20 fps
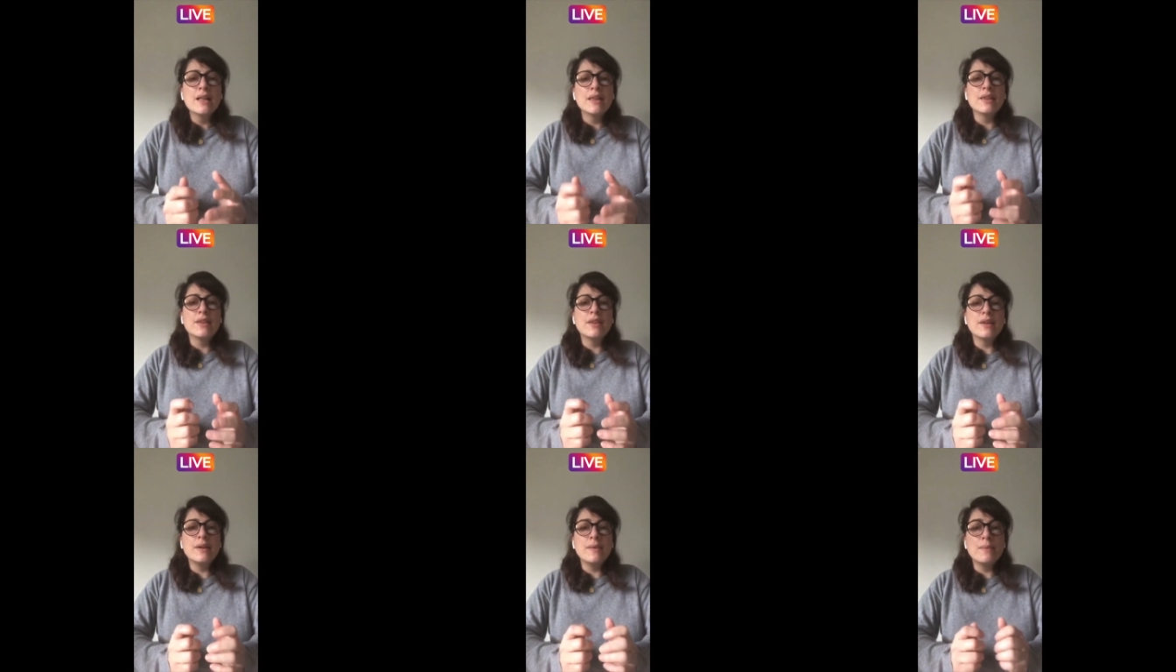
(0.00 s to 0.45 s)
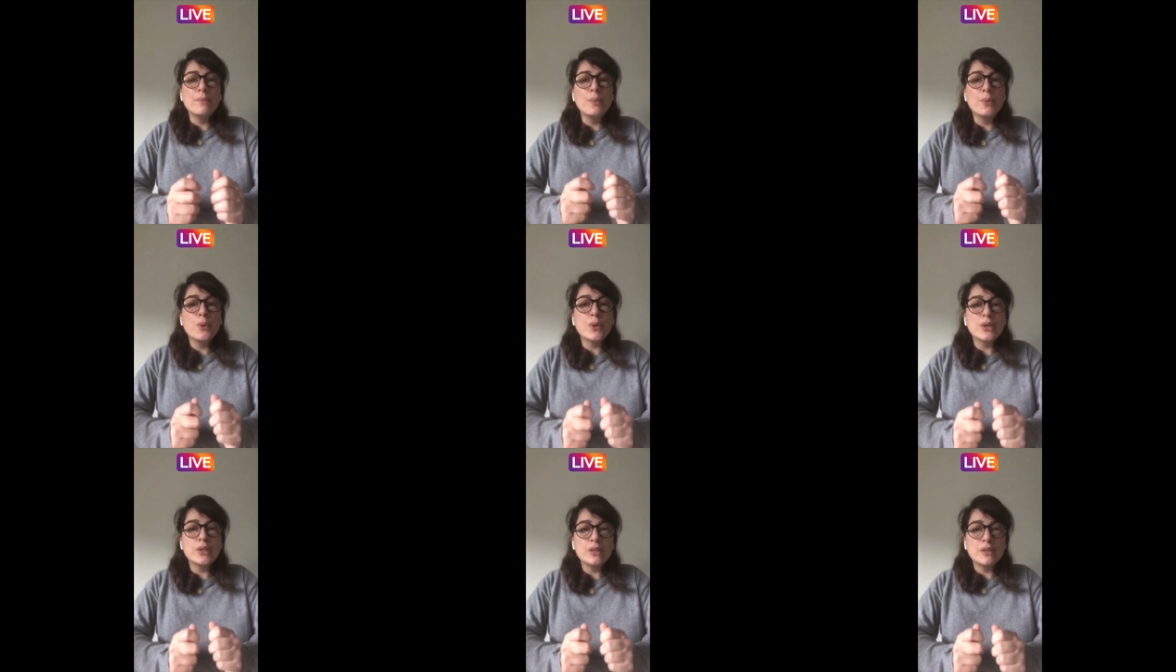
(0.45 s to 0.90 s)
the
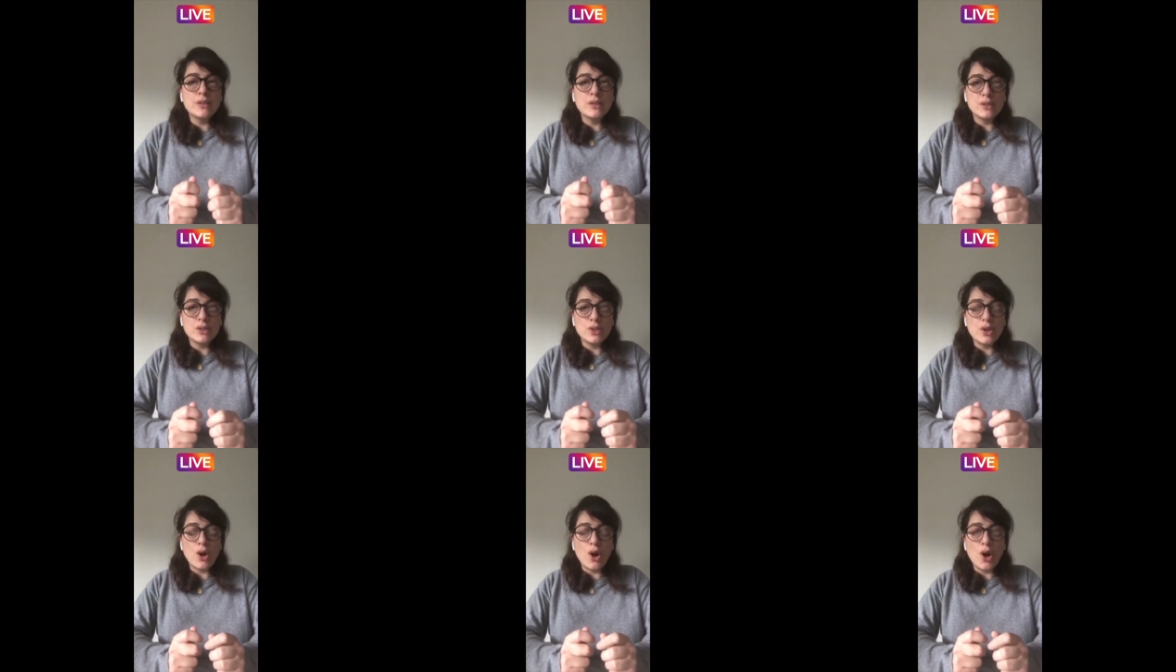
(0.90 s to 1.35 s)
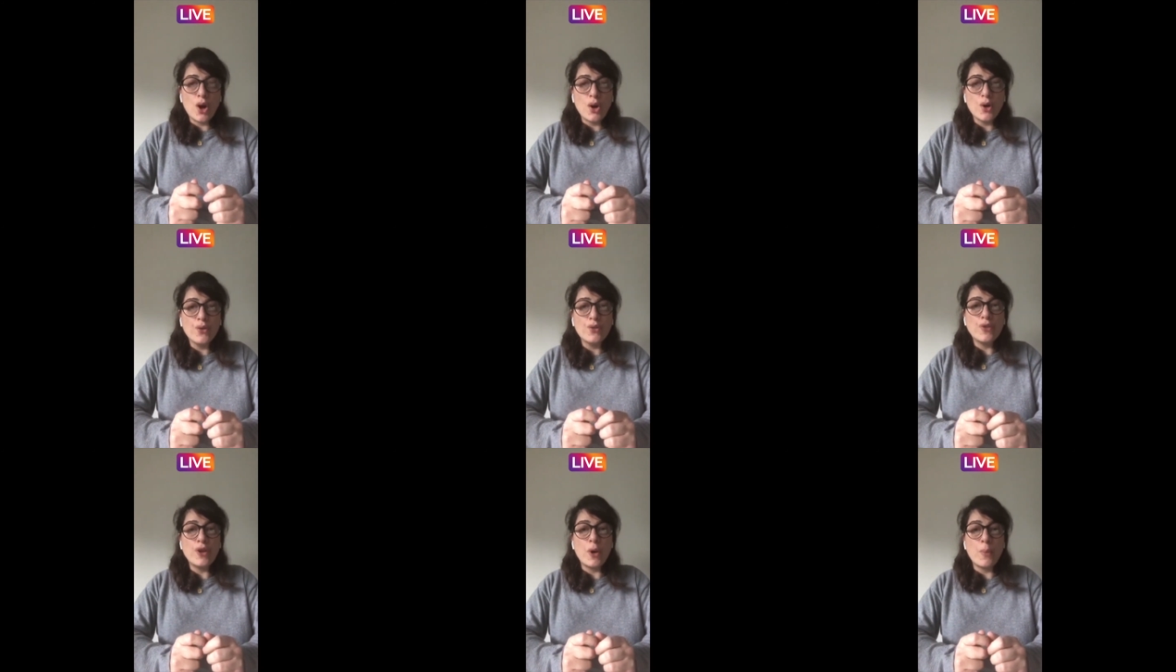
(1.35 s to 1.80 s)
importance
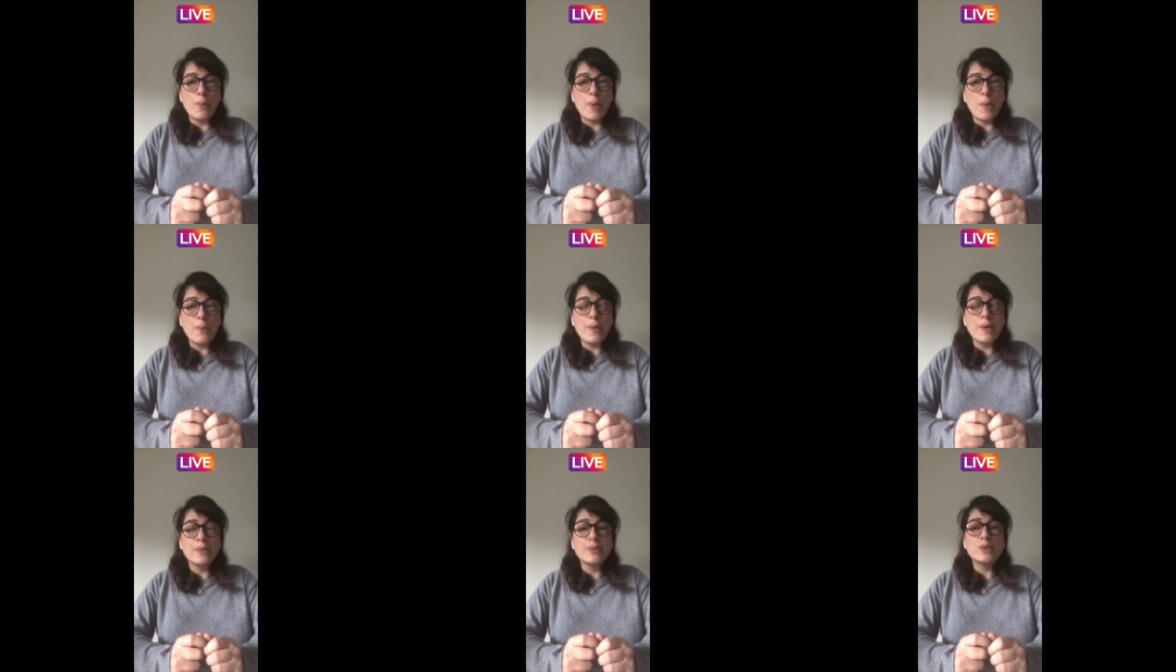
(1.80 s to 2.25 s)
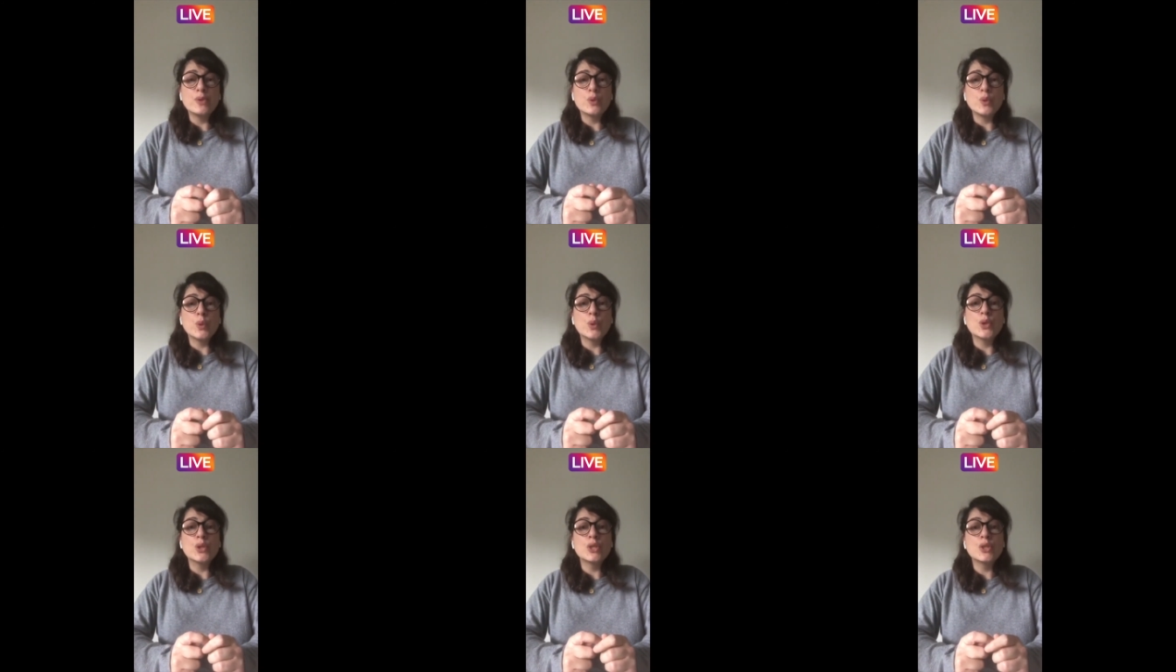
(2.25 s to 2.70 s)
of a pop-up
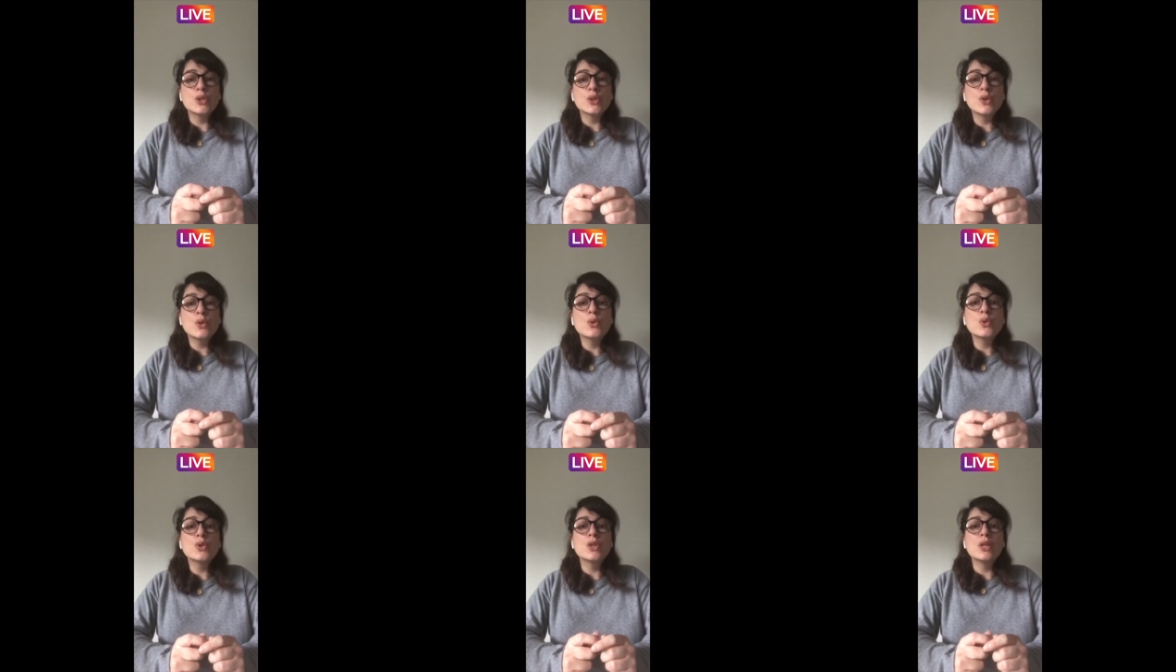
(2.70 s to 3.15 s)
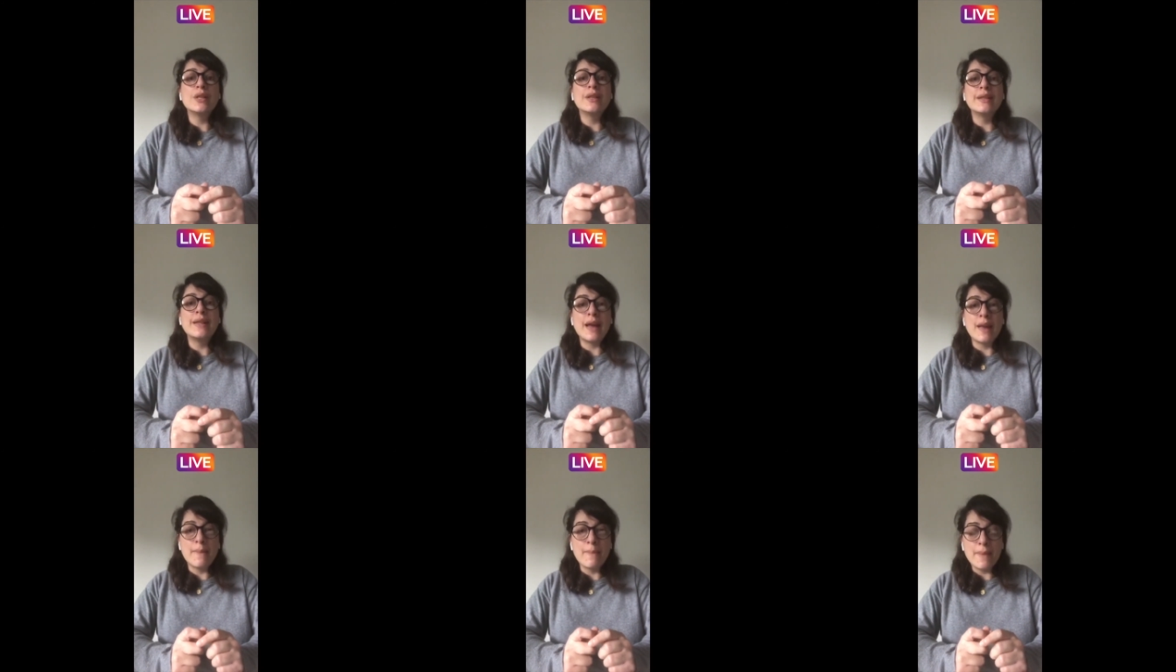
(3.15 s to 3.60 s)
store's social
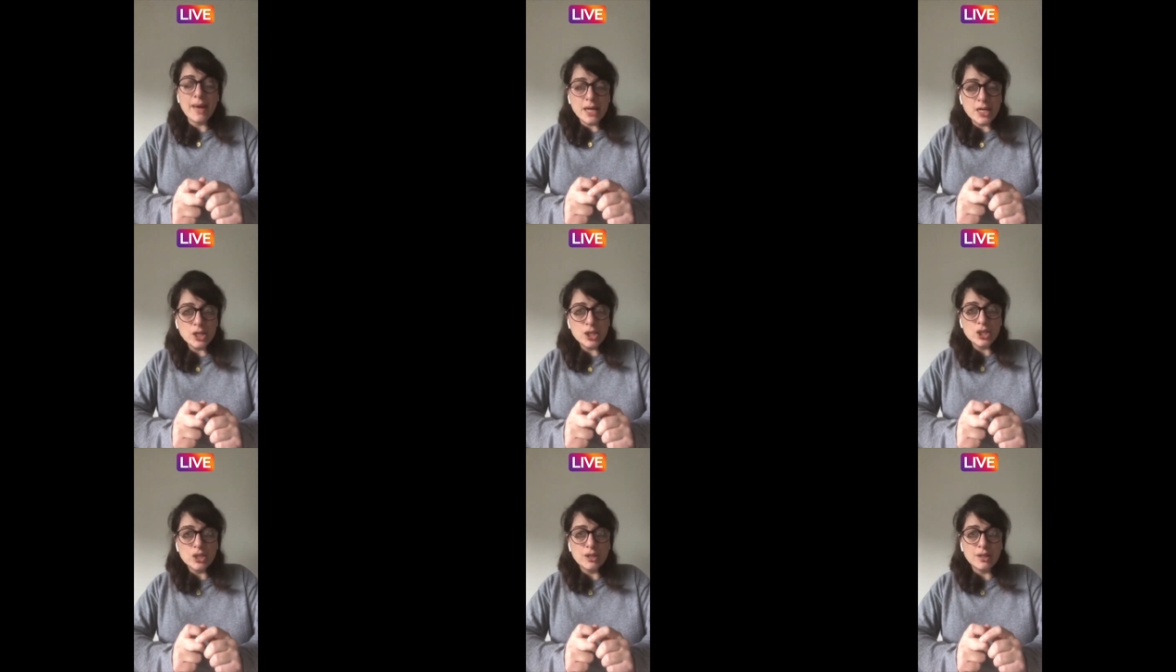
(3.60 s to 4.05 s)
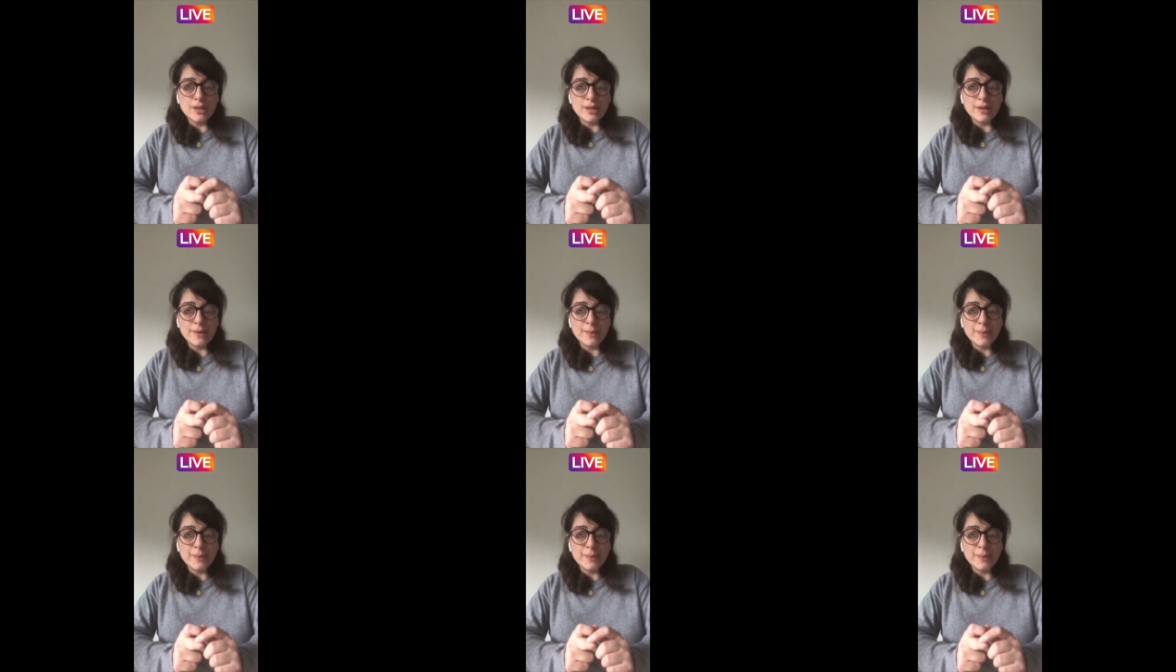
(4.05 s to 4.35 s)
dimension